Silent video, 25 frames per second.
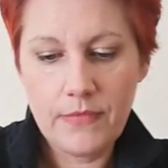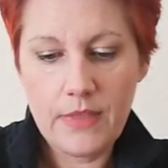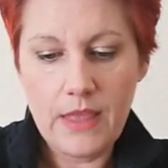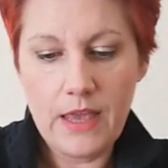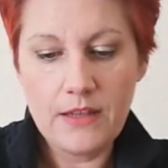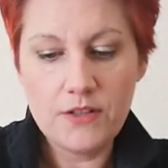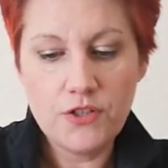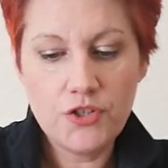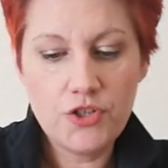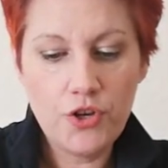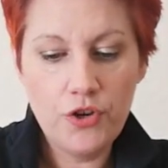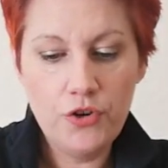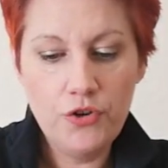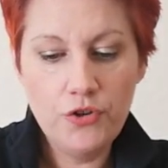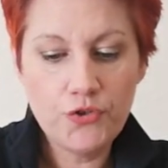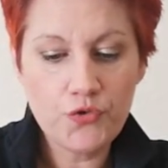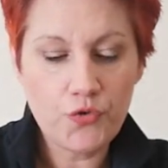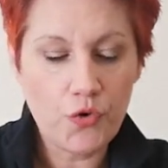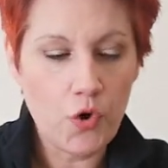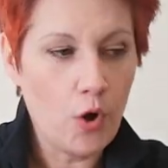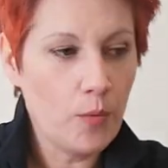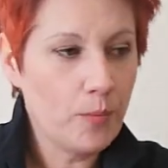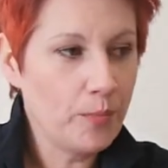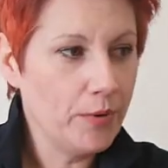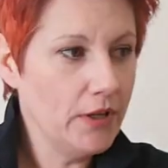Then 2
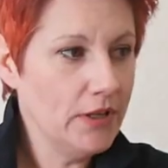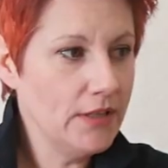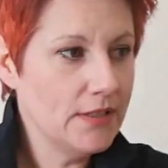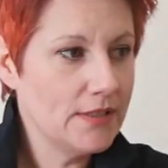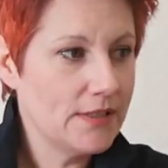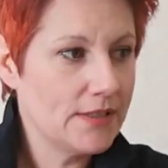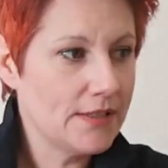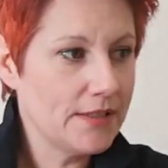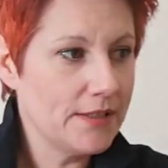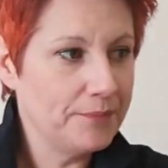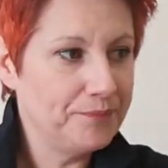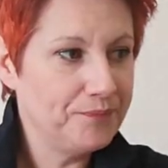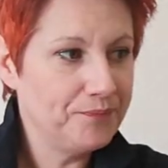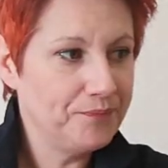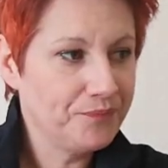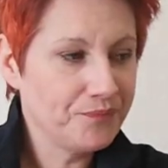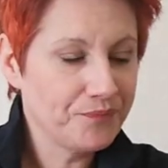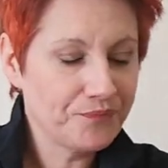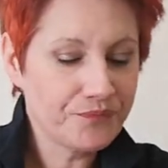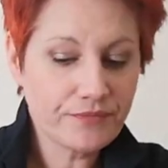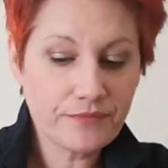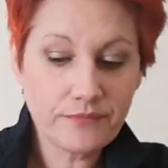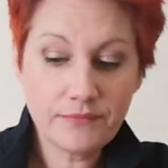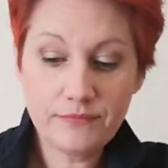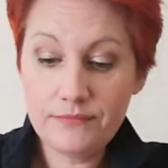droplets.
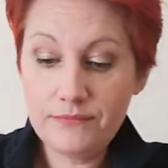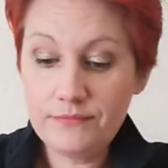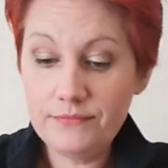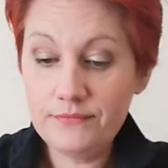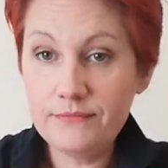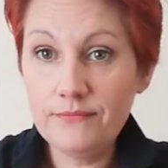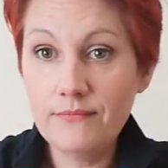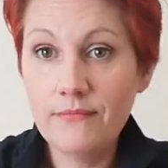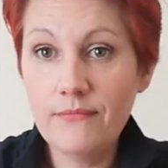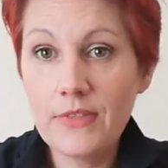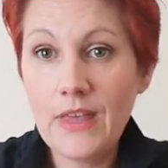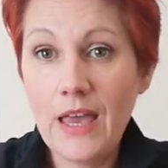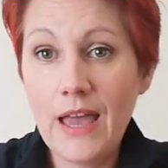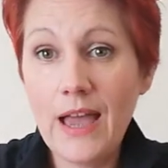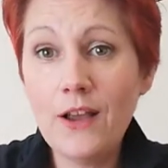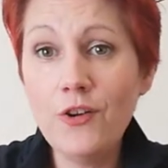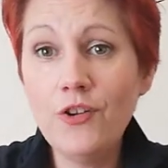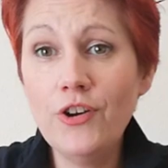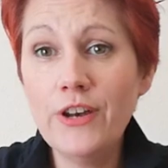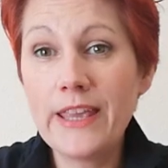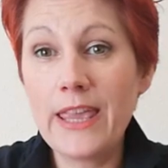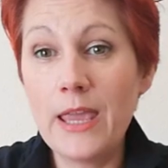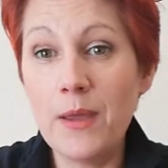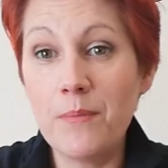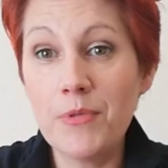I'm
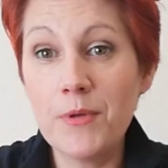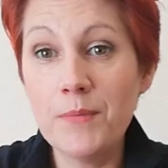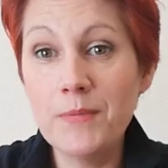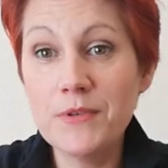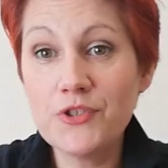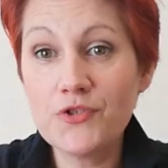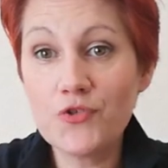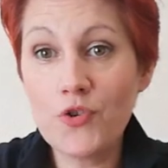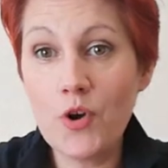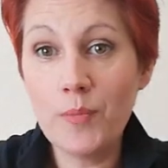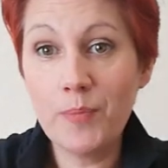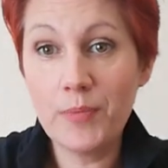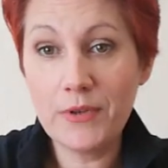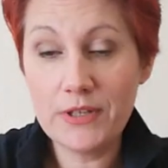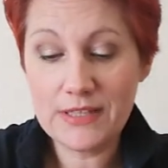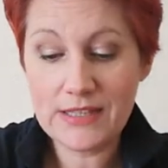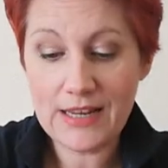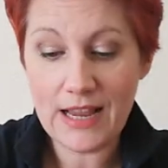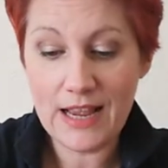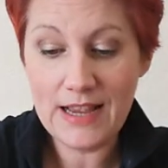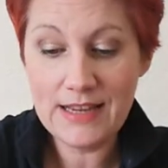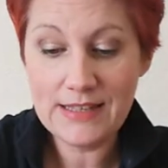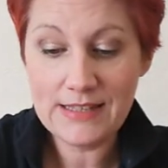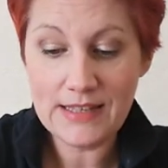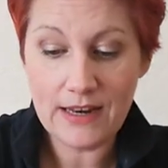going to keep them as droplets,
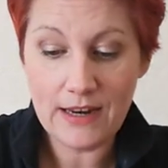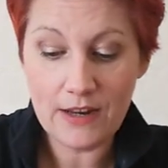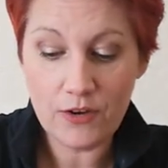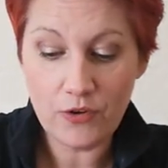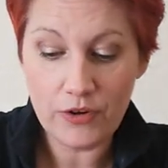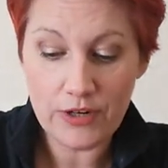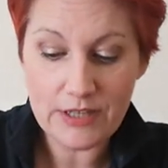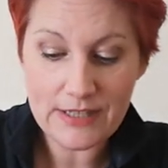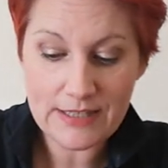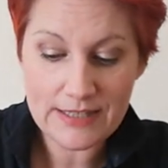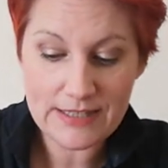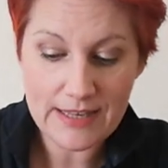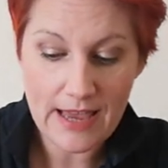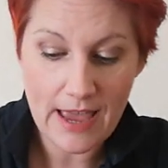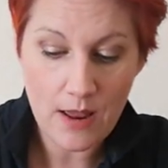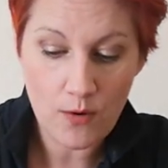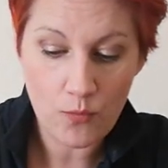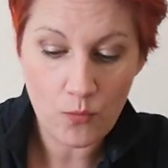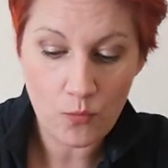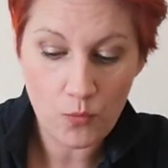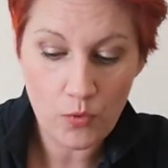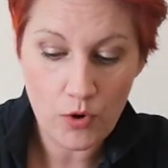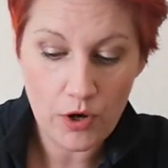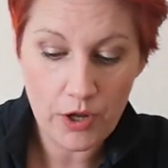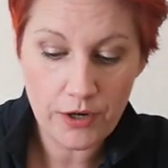guys, and I'm going to
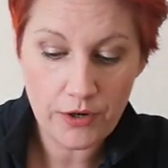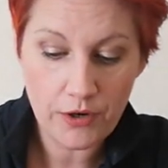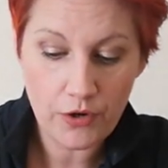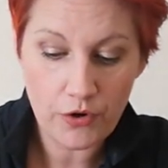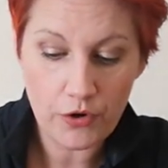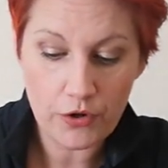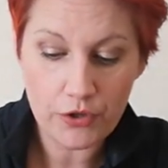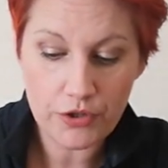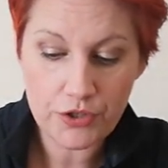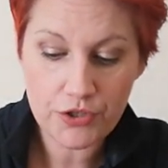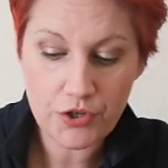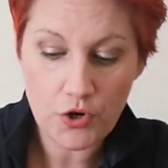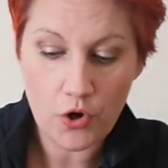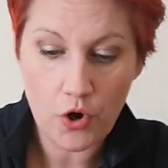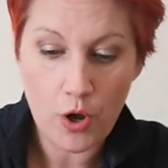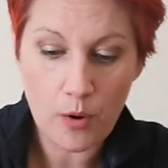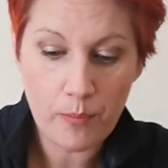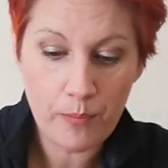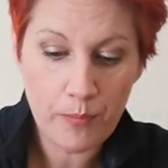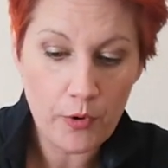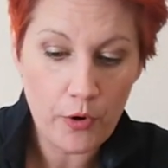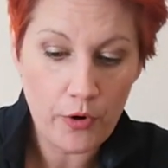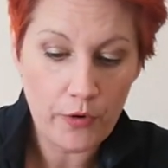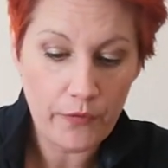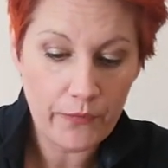set one on
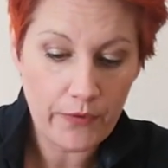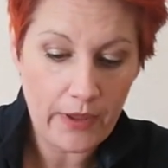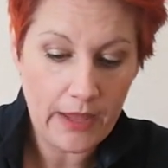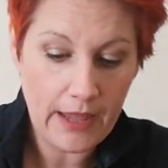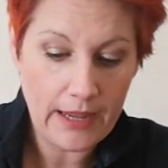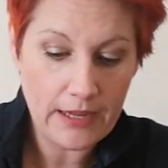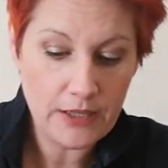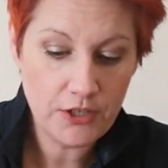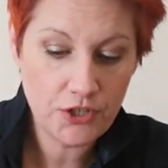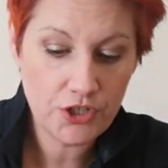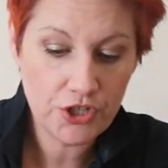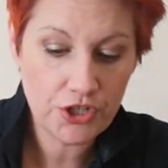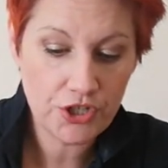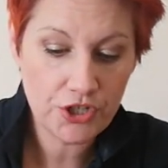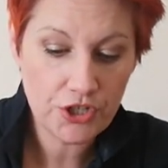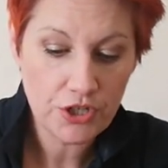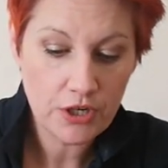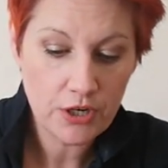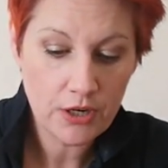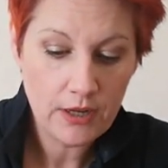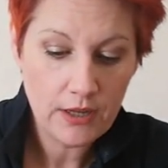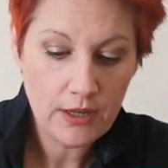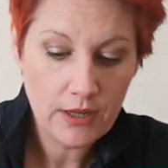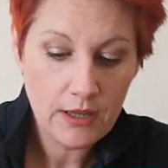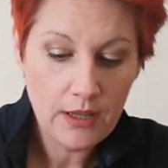top of each
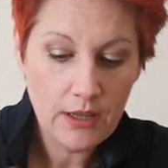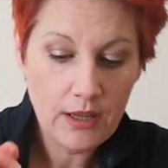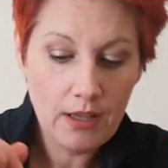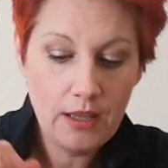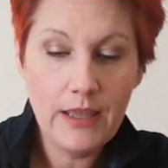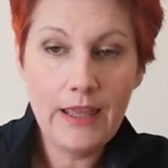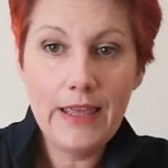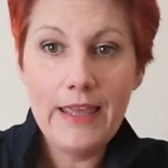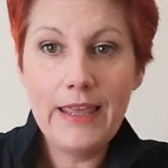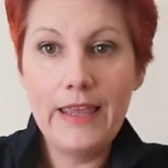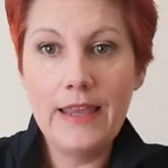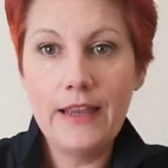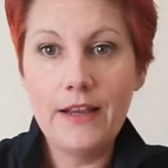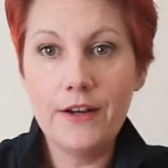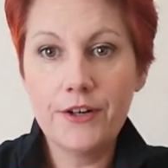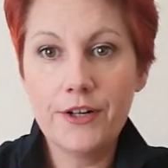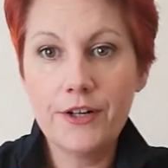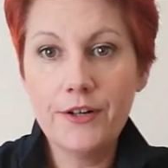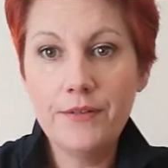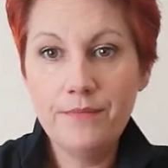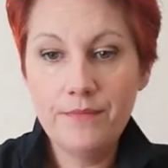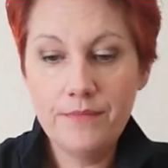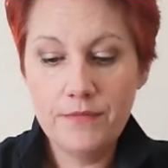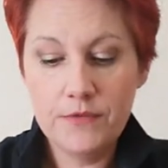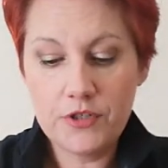
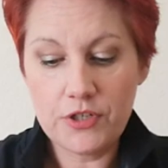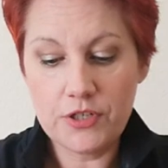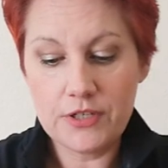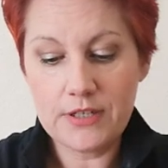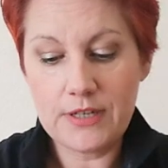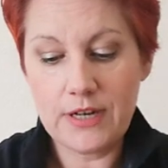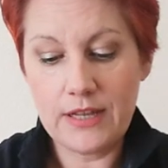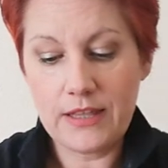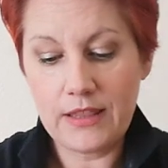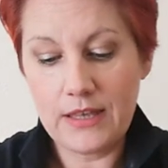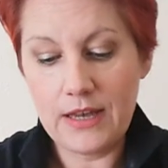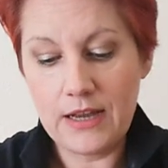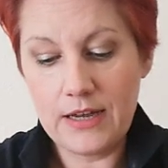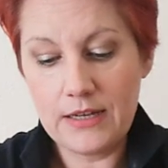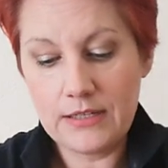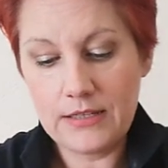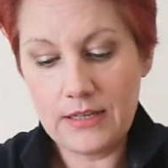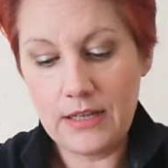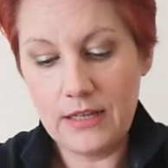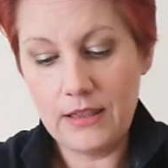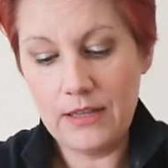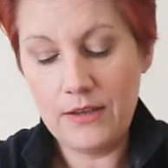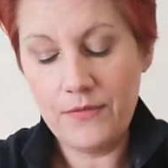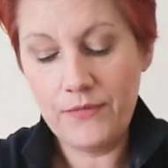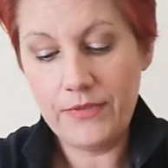ear, just like that.
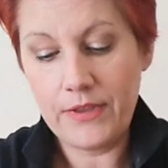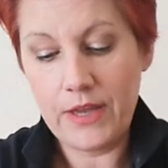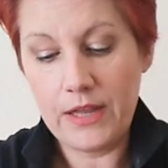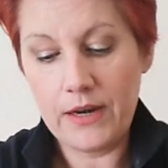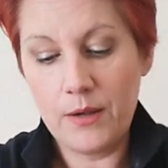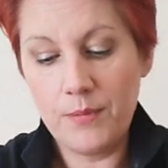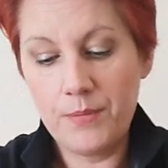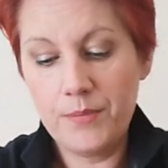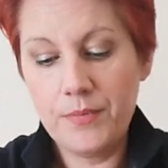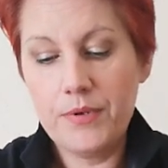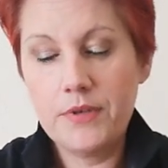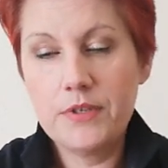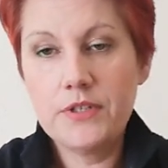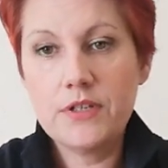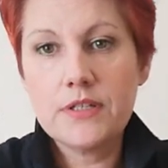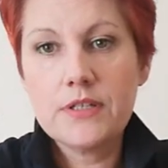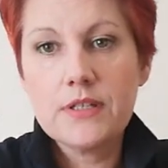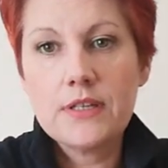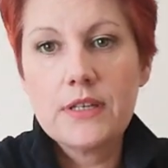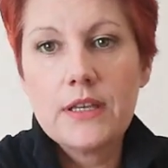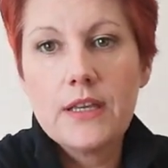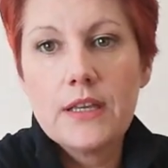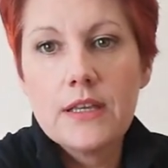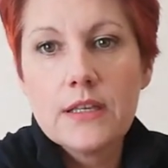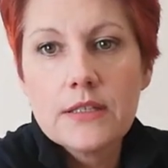I'll lift that up
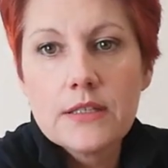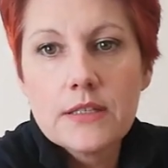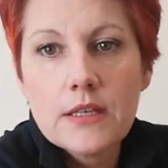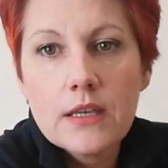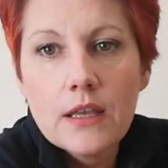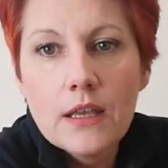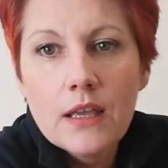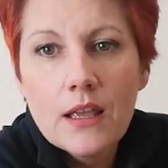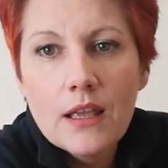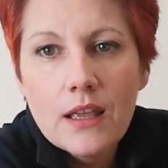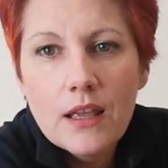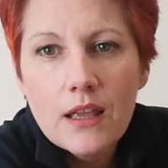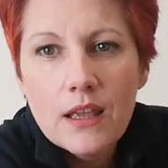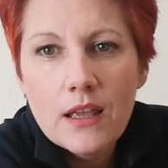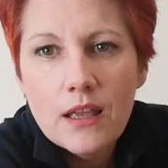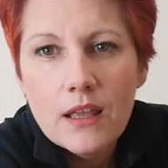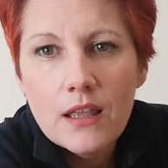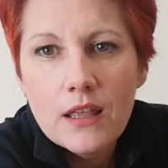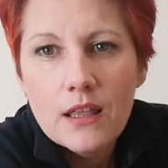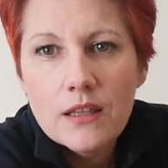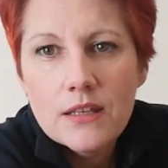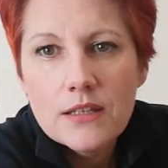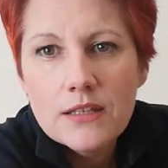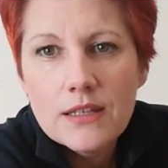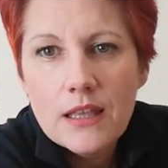just in case.
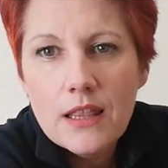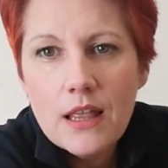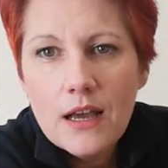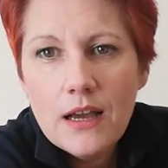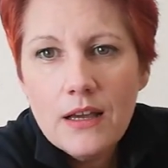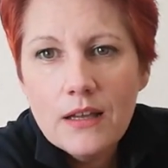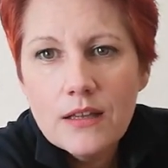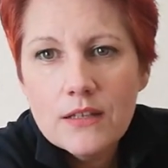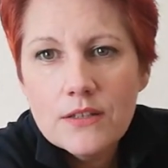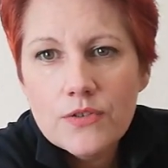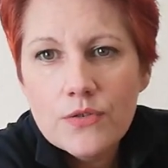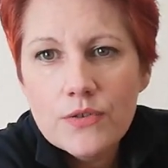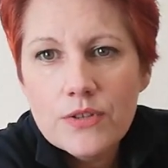See that?